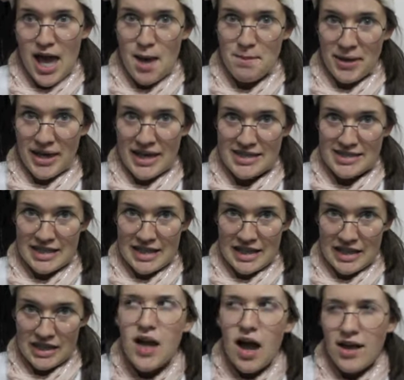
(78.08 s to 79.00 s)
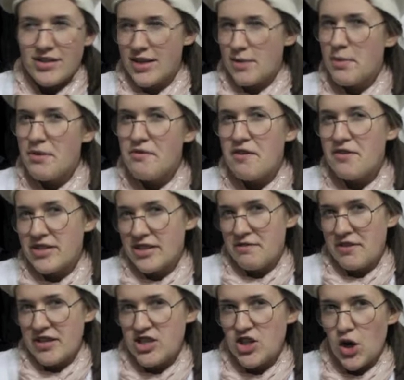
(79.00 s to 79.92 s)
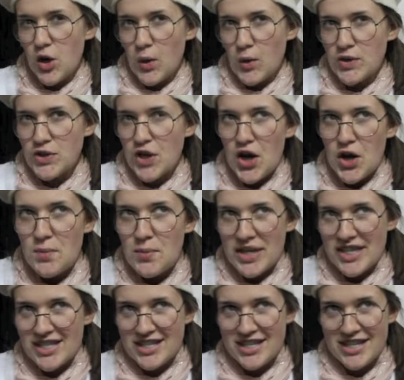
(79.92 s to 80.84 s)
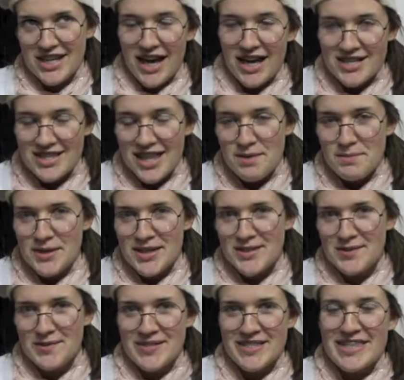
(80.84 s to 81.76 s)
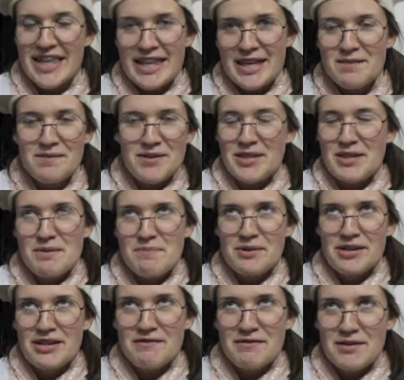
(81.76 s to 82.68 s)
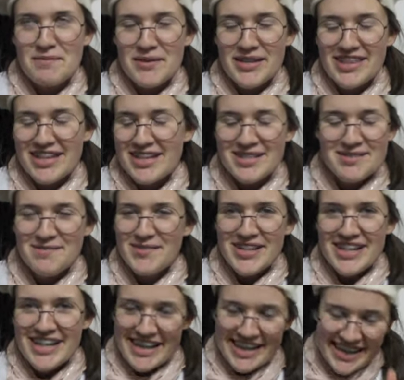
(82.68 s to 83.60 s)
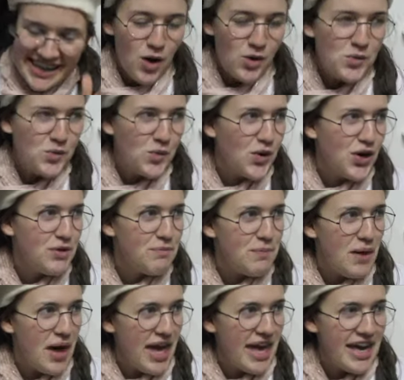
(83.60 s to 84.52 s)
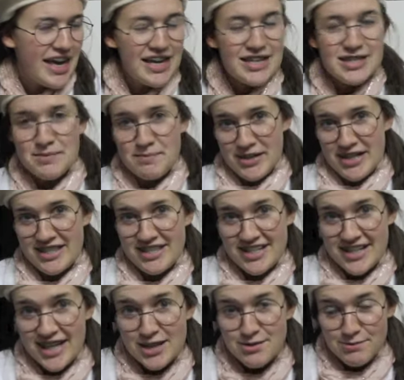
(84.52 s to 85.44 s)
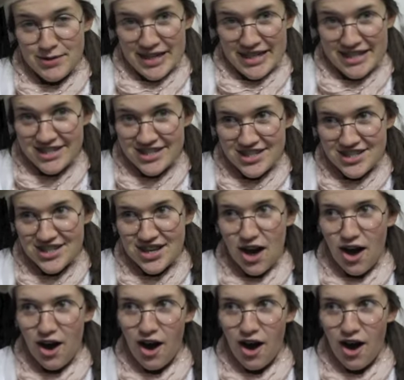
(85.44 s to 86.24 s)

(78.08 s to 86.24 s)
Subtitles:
amazing. I'd say my favorite TV show also, because you didn't ask that, because you were silly when you were pre-filming this, what an idiot, would be Sabrina the Teenage Witch,